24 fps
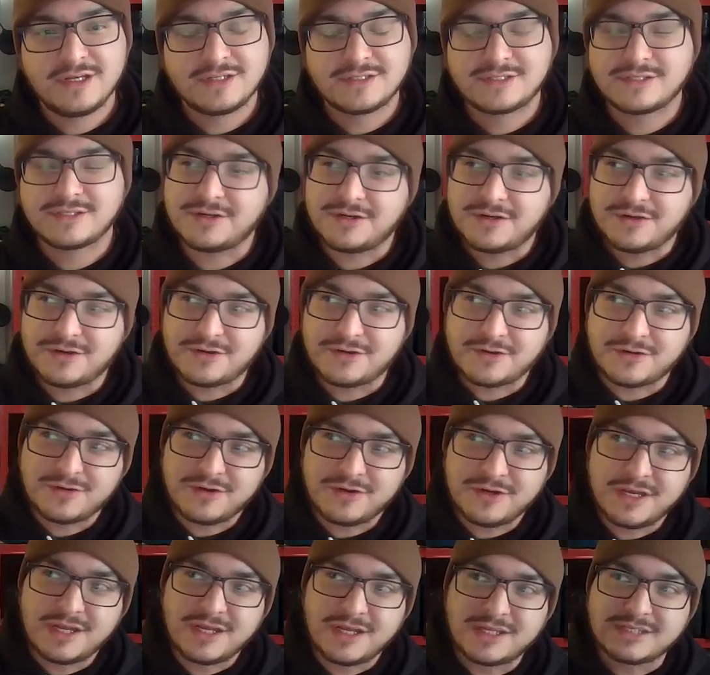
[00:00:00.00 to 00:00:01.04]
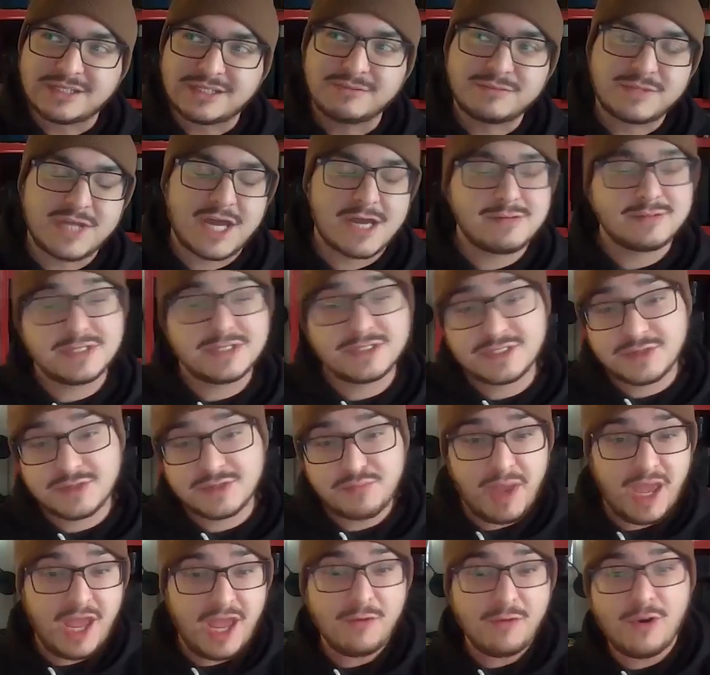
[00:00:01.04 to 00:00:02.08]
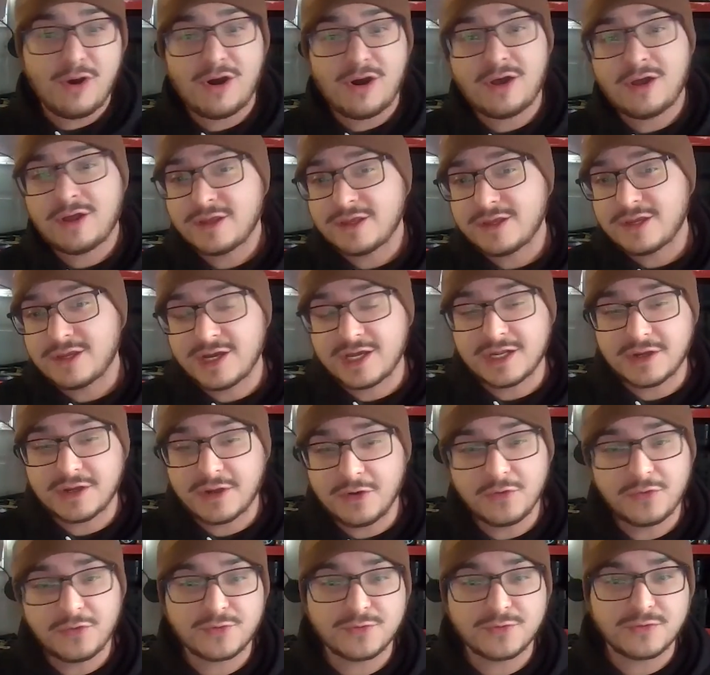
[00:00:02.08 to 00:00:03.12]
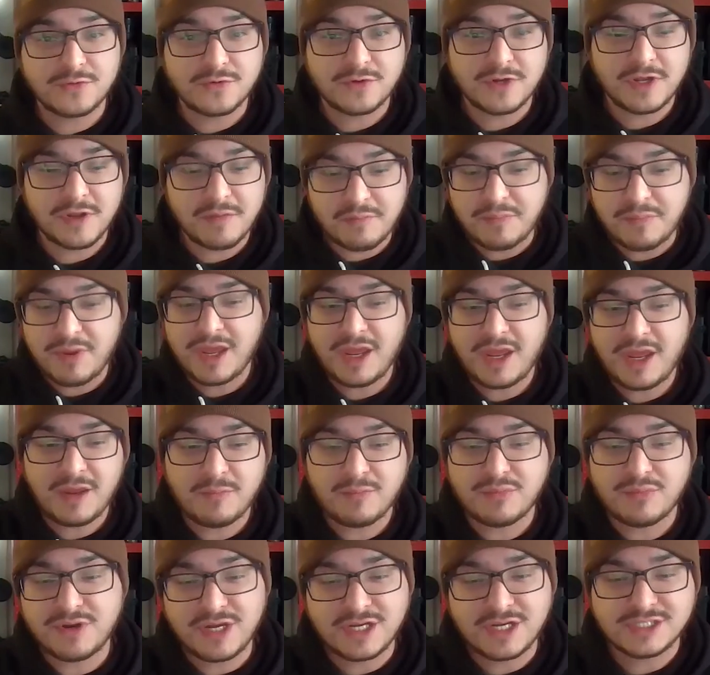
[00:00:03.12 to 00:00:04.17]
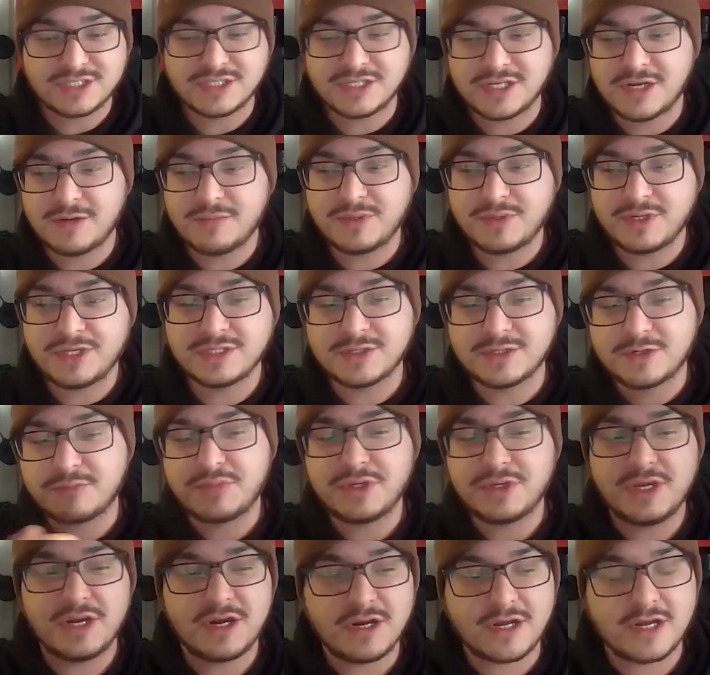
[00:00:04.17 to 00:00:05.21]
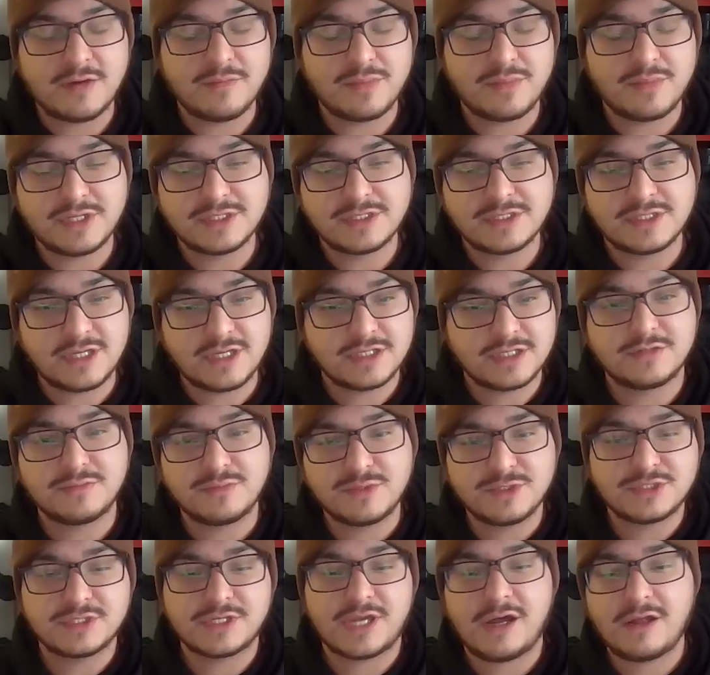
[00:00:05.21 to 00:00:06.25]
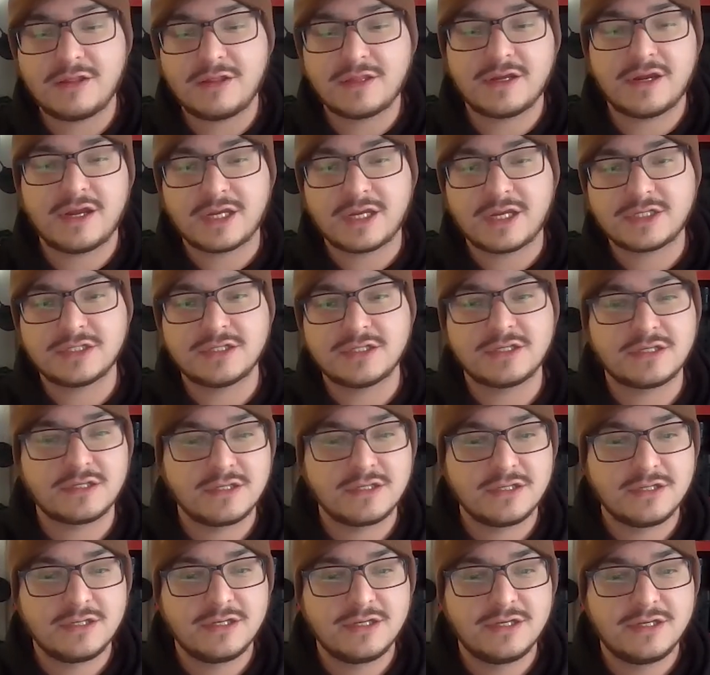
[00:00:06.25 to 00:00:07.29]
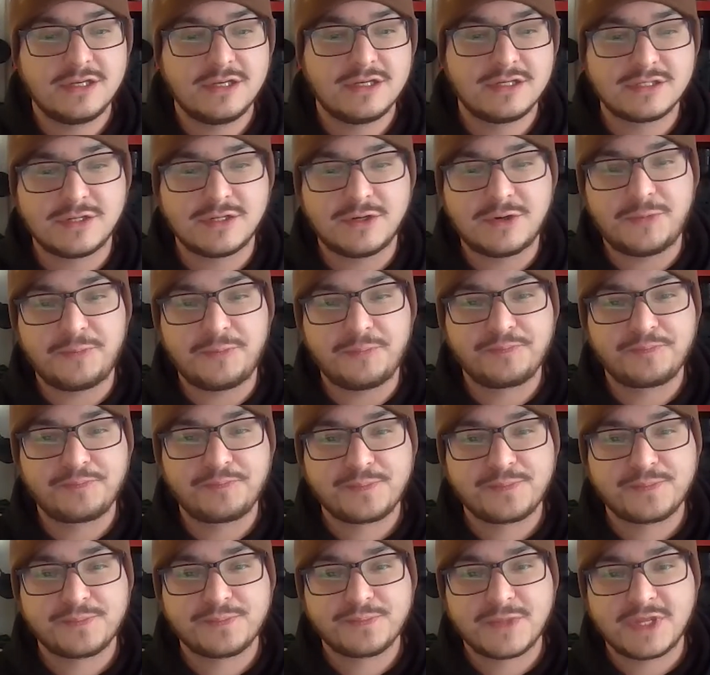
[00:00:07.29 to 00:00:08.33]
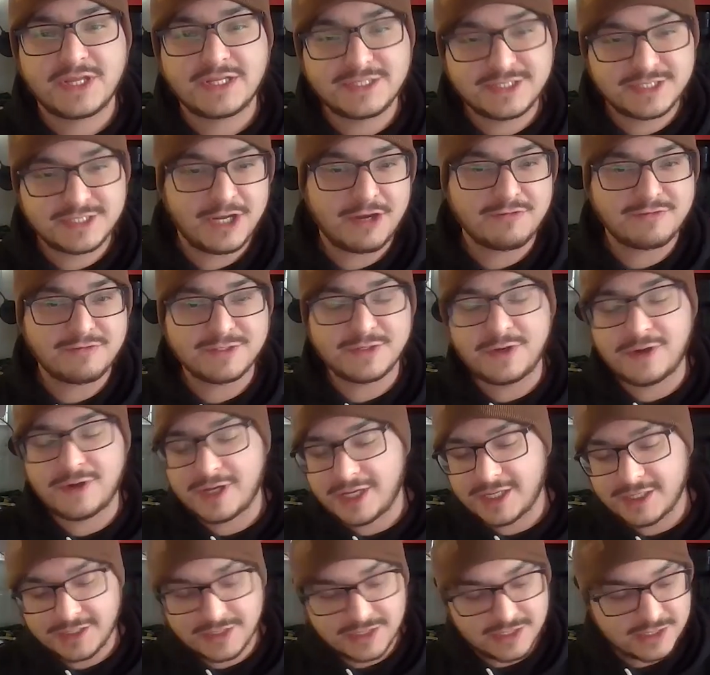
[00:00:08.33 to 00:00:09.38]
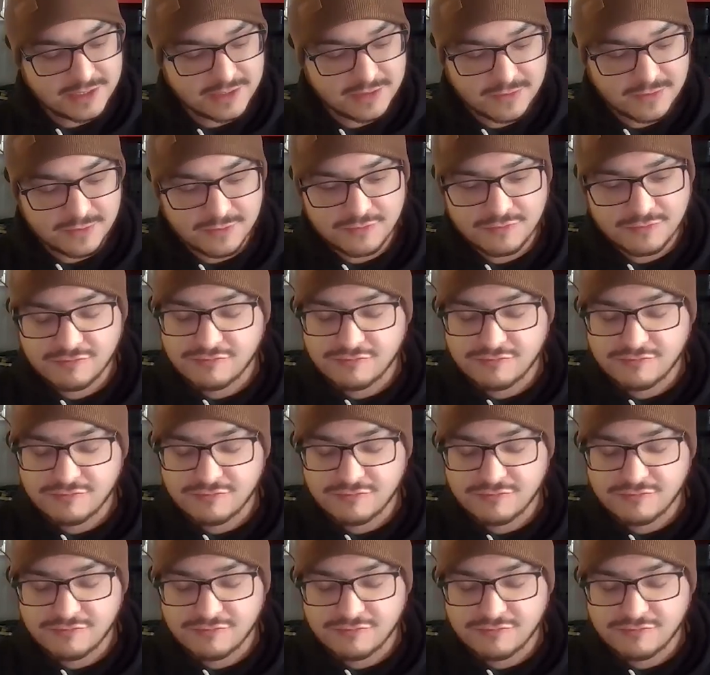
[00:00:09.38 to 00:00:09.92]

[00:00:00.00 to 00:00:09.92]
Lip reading: So and sometimes there's a paywall you got to go through and pay production companies or PR companies to get your music out there. Actually, so it's tough. So just